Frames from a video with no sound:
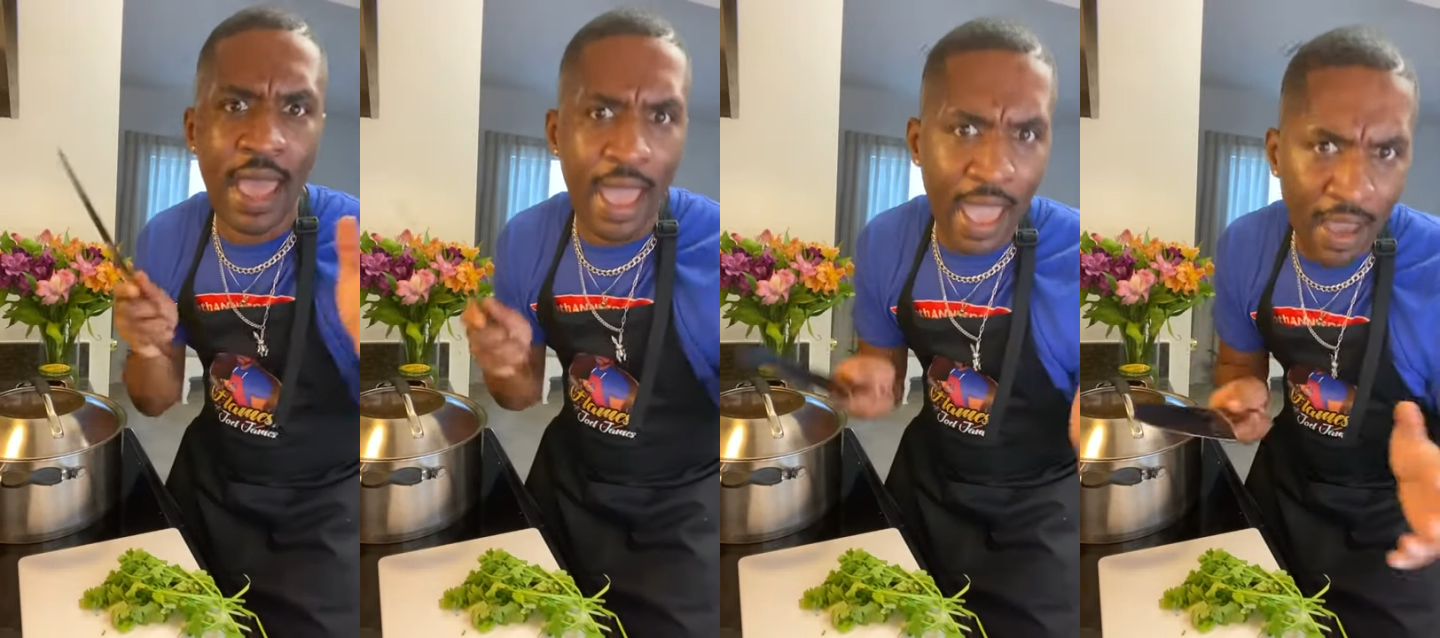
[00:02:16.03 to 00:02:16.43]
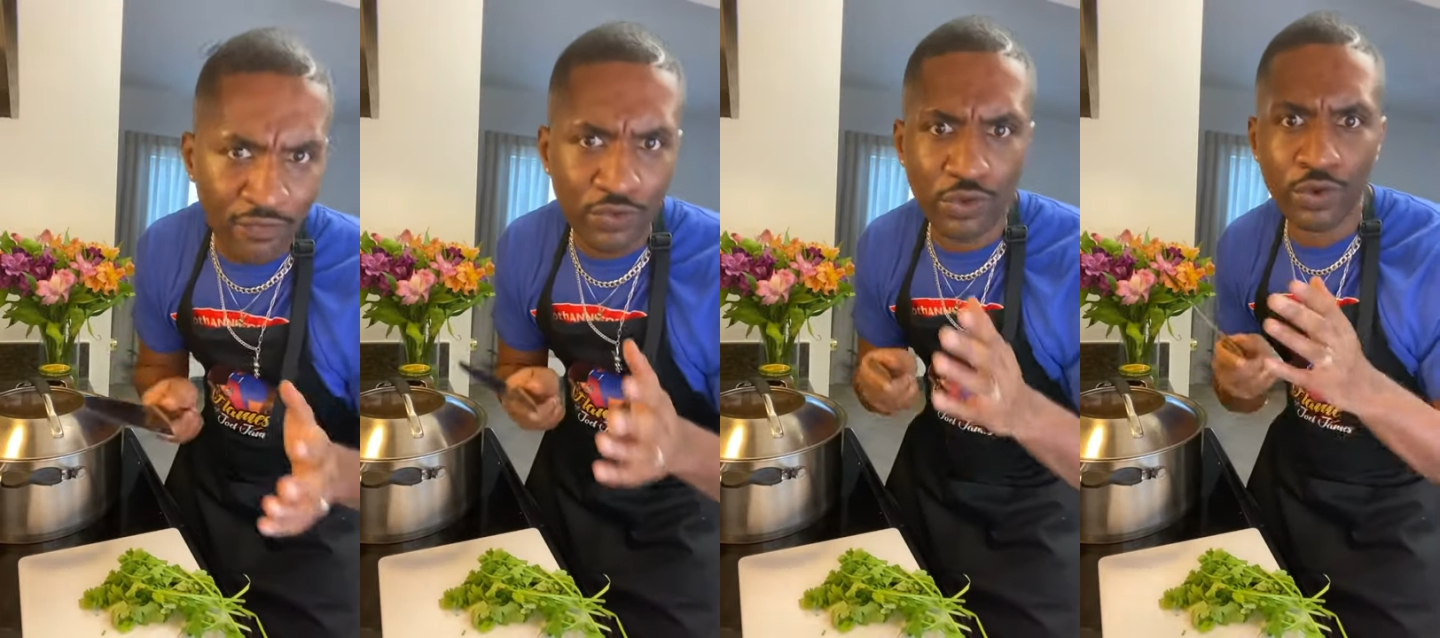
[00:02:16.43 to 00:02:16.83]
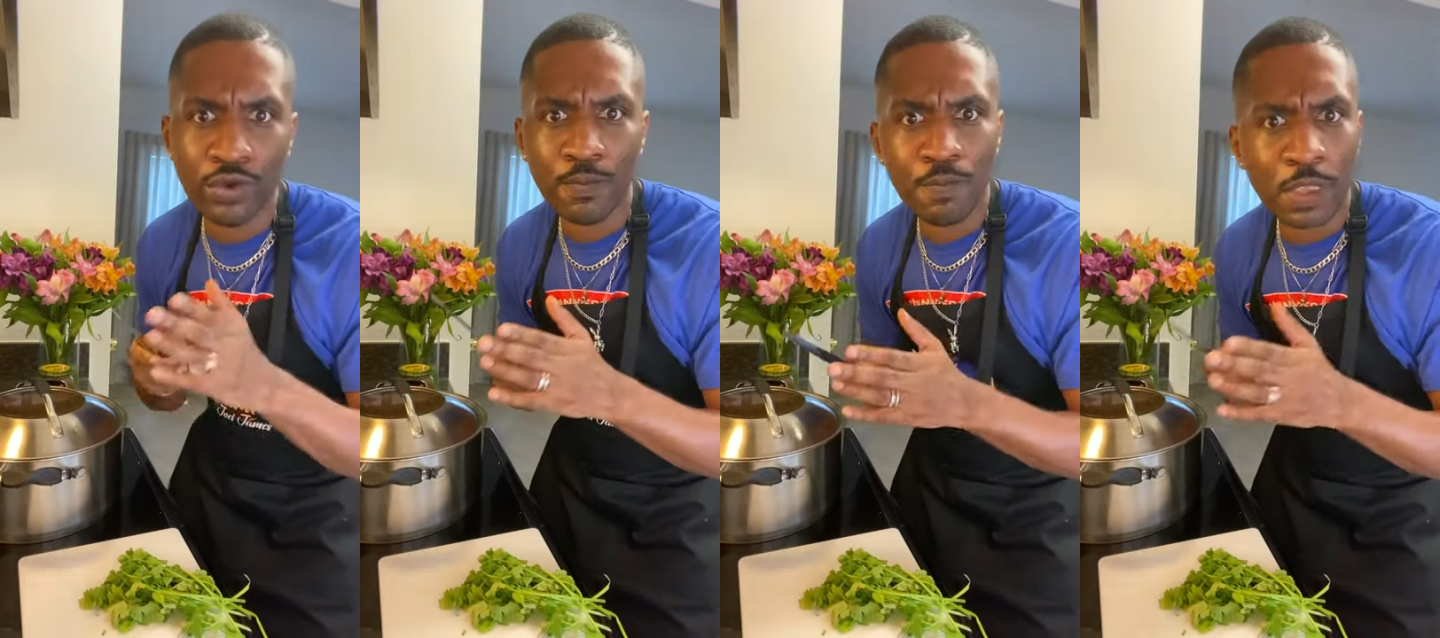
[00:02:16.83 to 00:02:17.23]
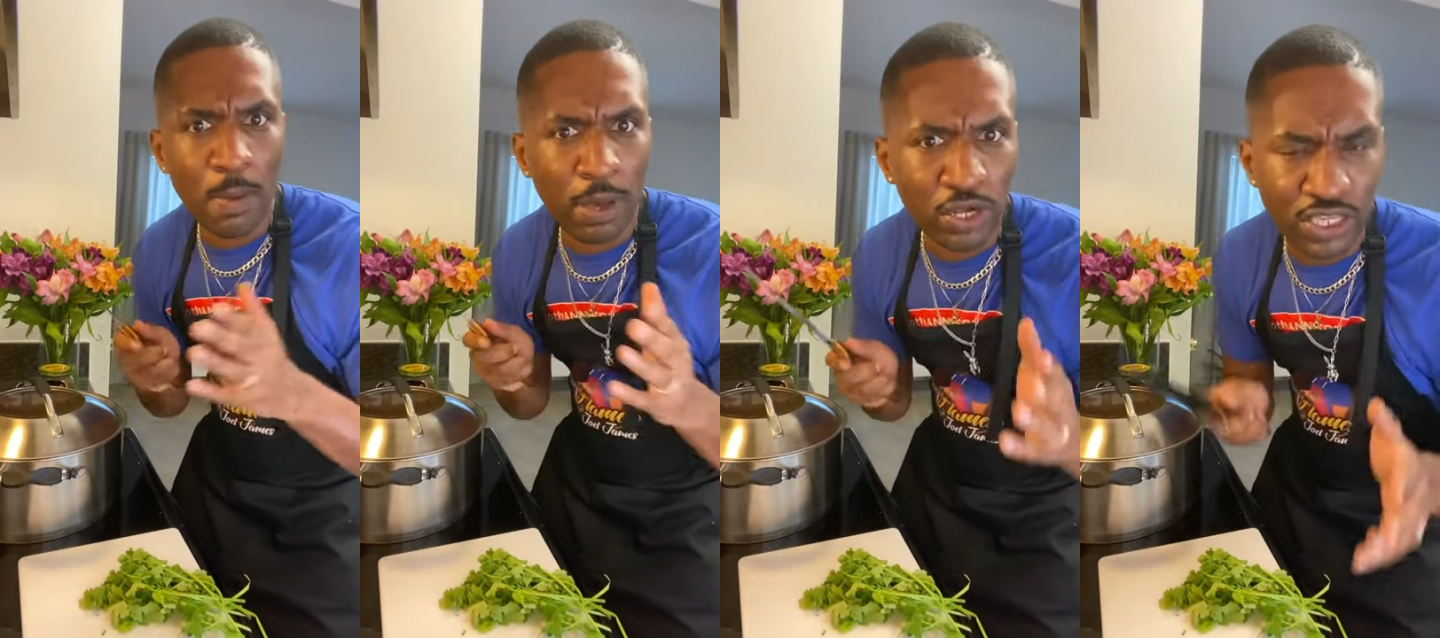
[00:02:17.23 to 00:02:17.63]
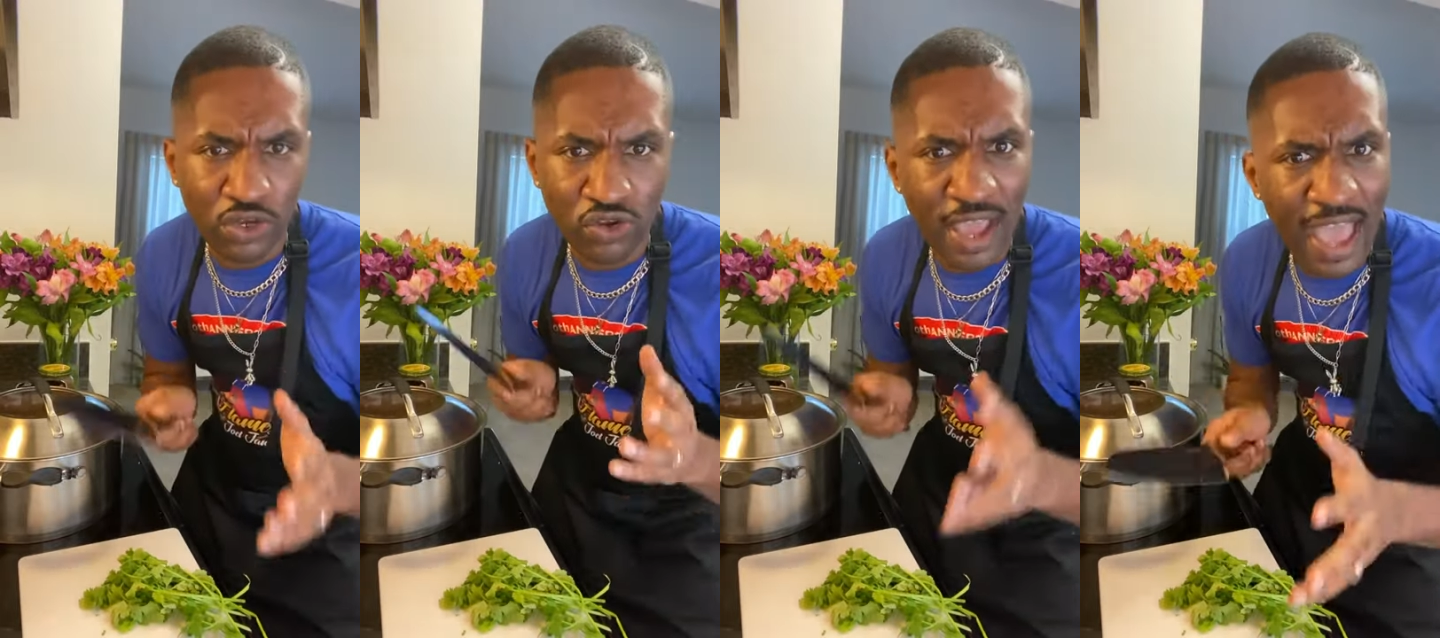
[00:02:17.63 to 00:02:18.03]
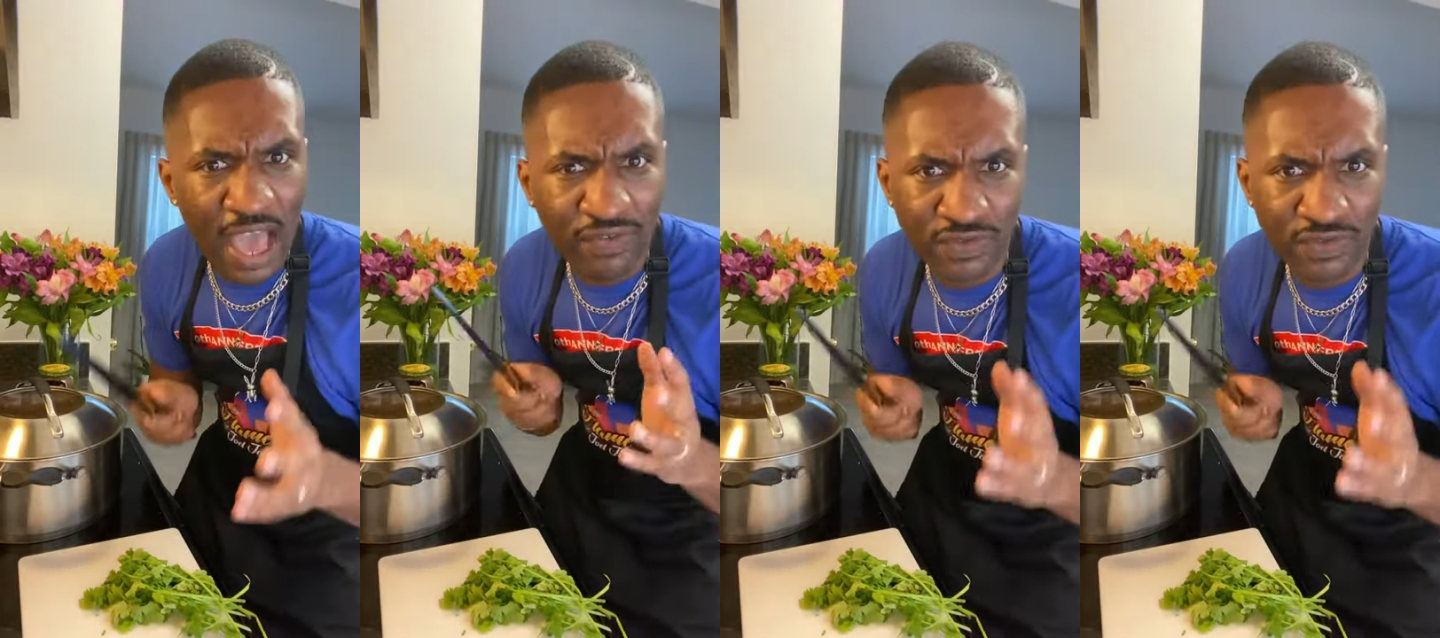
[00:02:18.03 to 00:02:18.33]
After about a year and a half of